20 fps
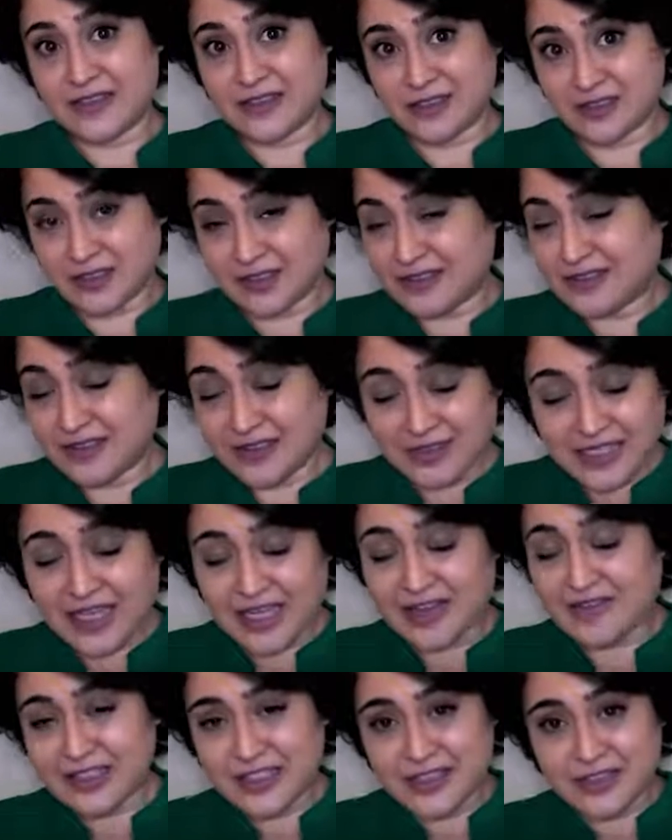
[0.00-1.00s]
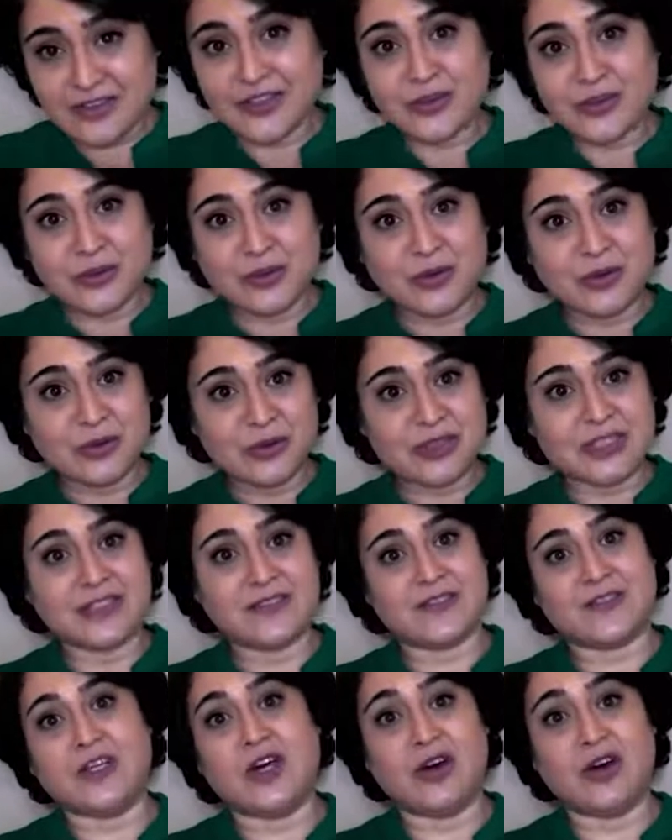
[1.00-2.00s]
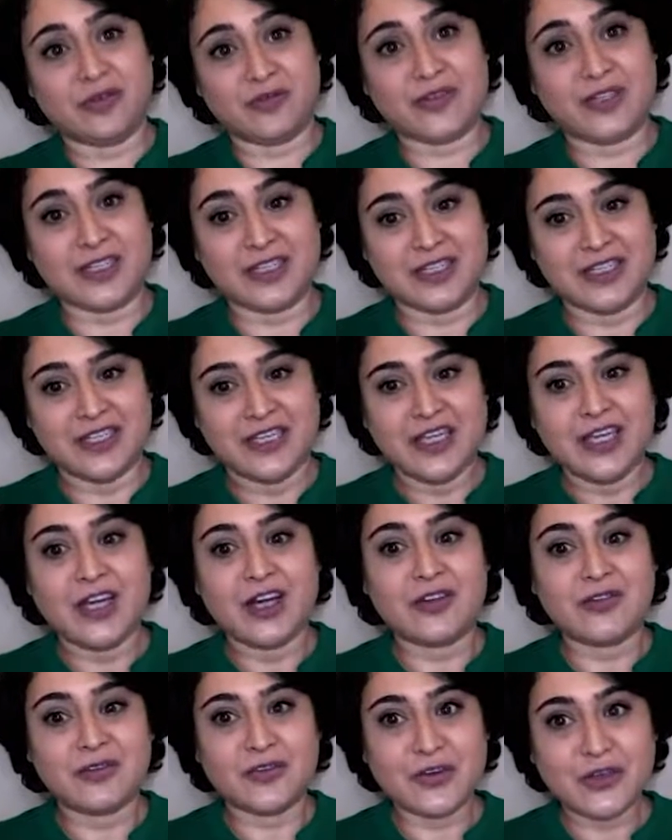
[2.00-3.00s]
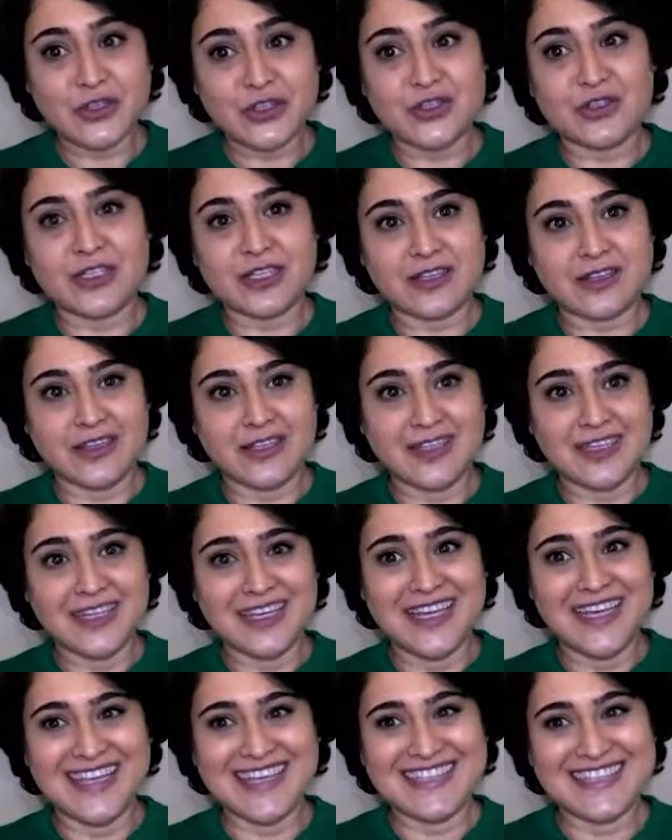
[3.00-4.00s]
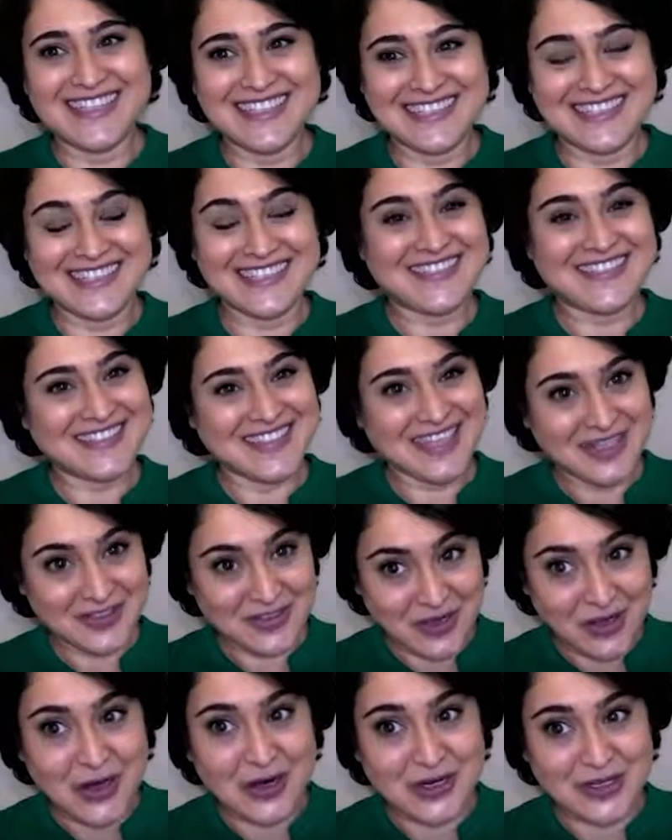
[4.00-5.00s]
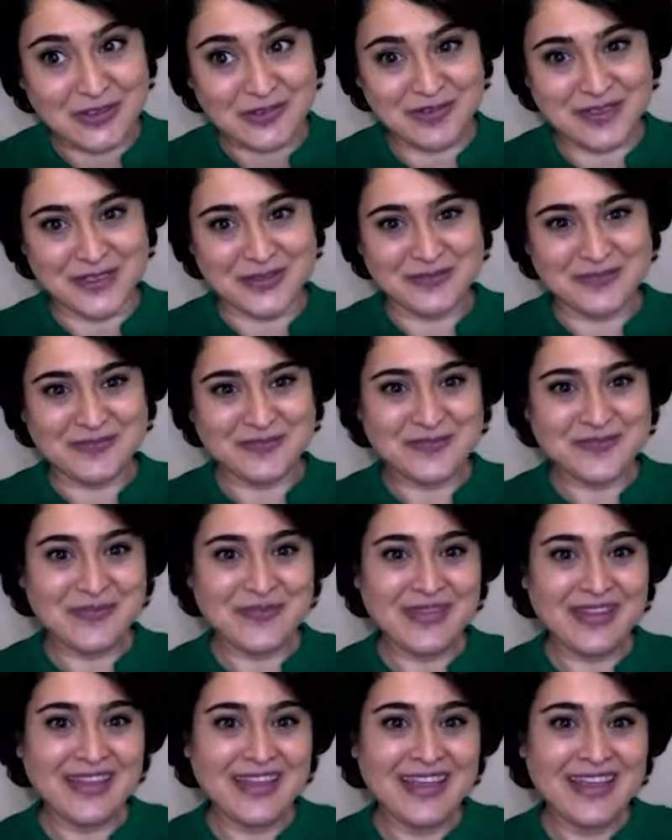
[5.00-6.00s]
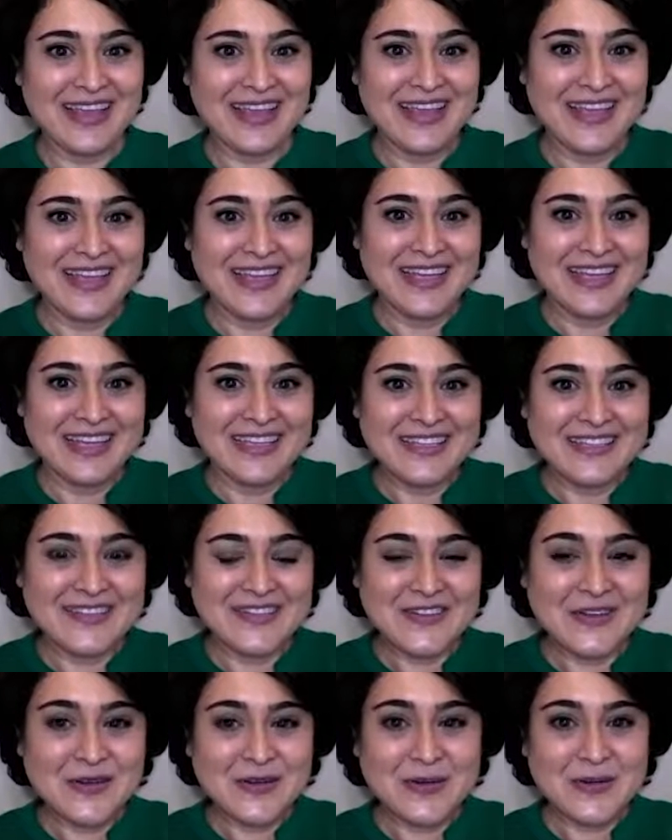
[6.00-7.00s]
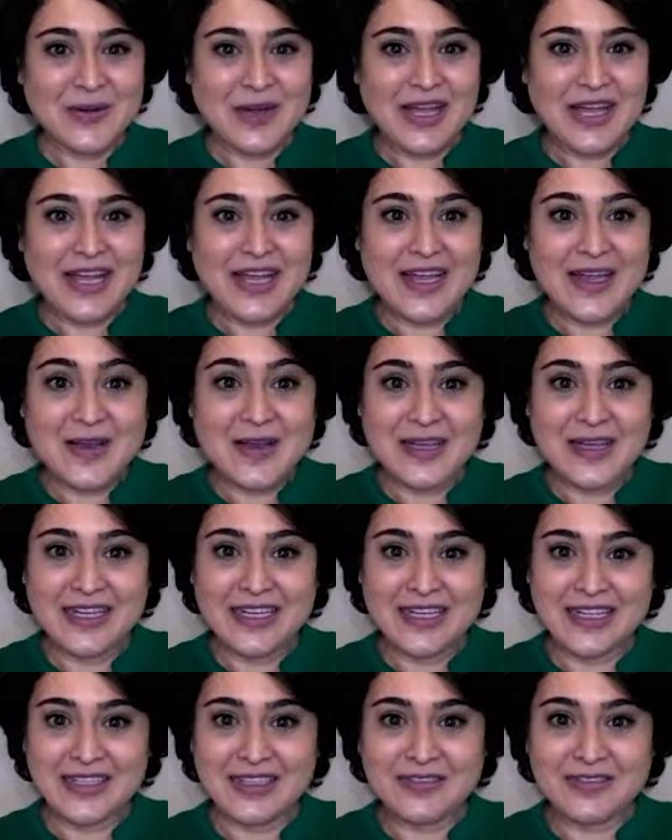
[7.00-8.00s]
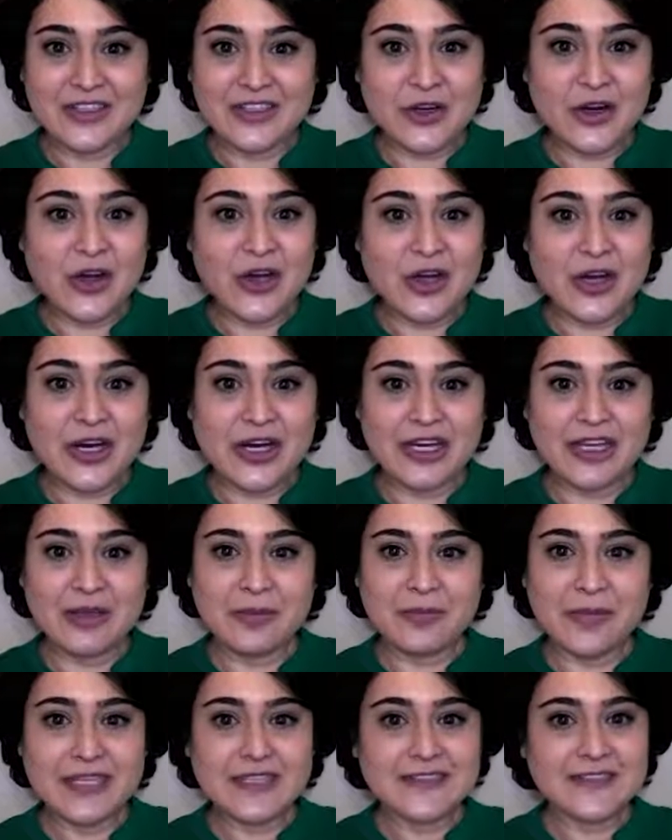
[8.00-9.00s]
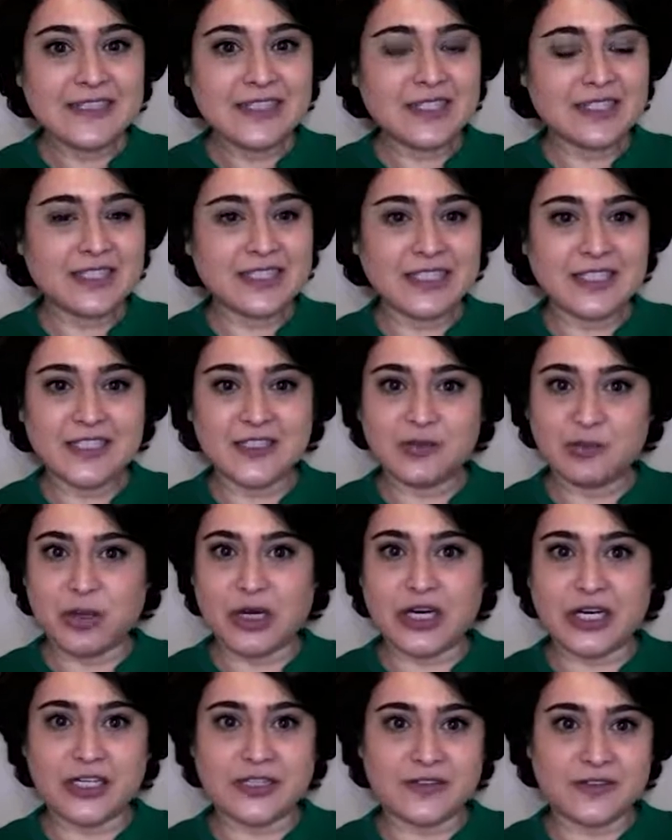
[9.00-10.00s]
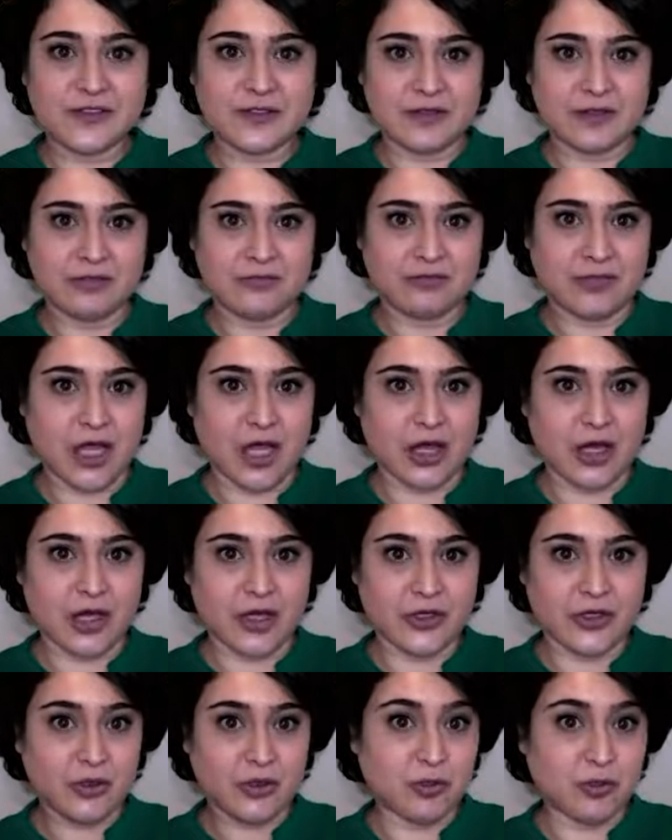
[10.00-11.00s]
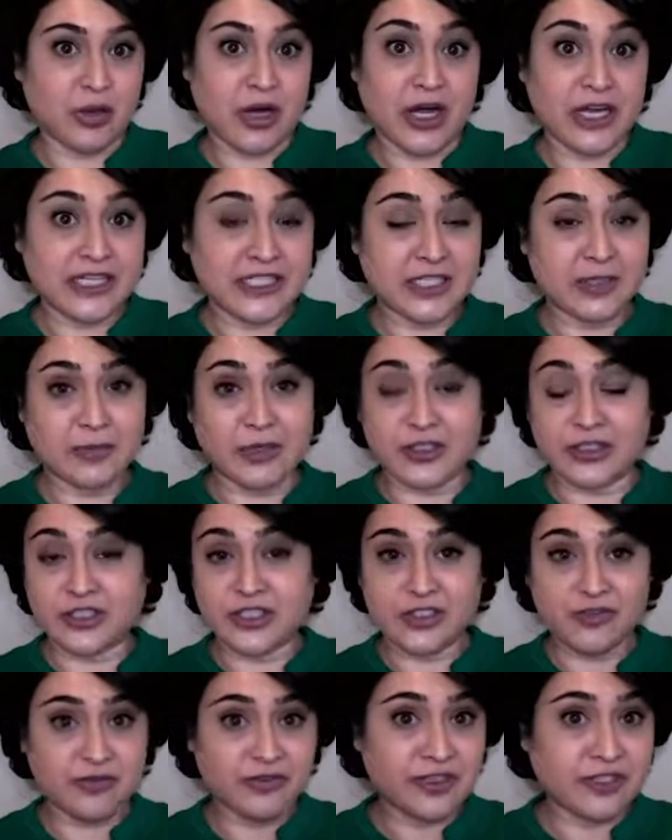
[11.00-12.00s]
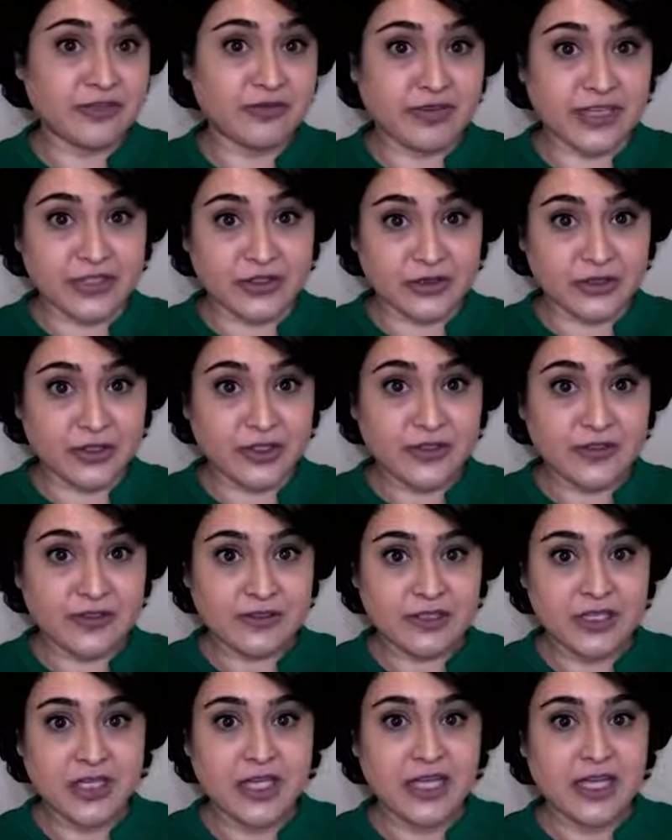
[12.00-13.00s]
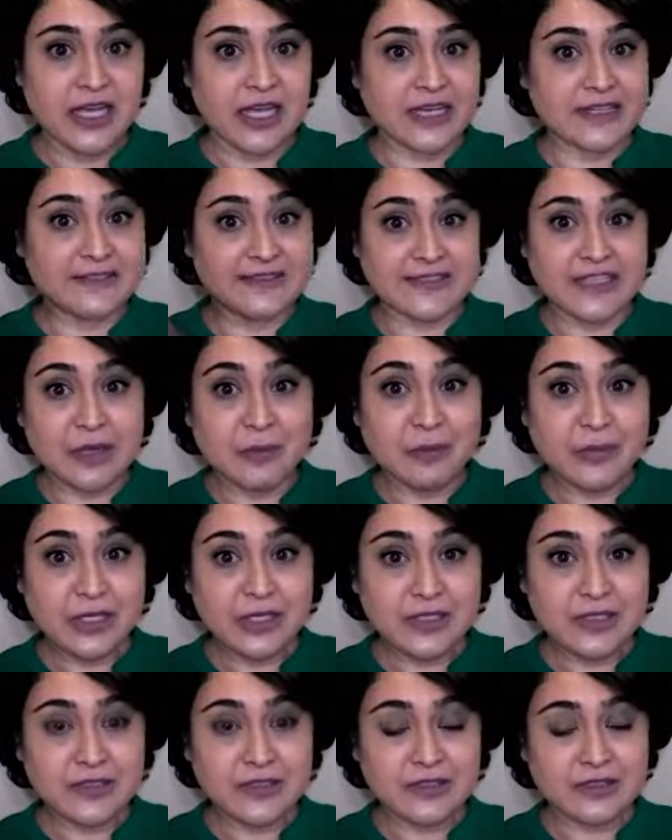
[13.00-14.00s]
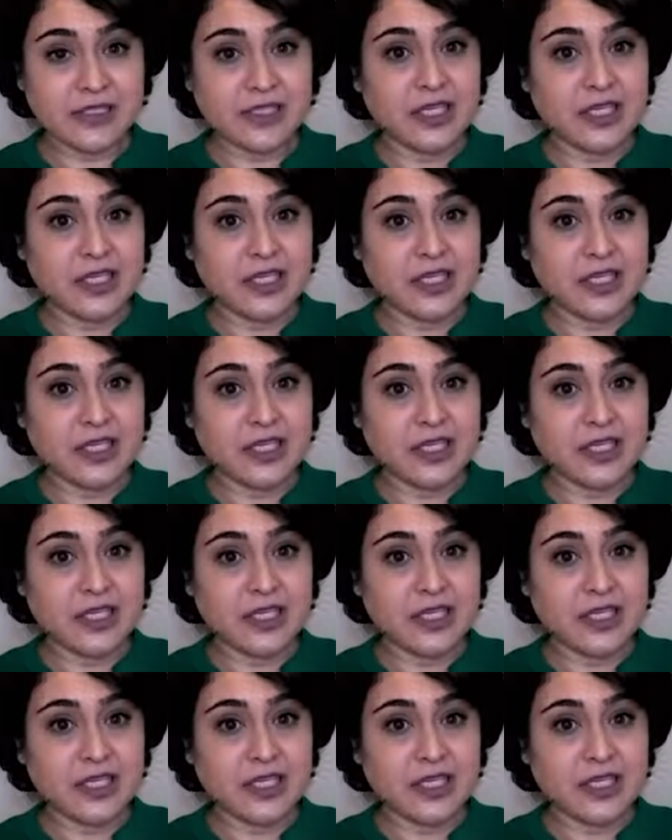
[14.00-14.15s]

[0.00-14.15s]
does not have anything to do with the software. Unfortunately, it is the hardware. So there are basically these parts. You buy them on different vendors, assembled,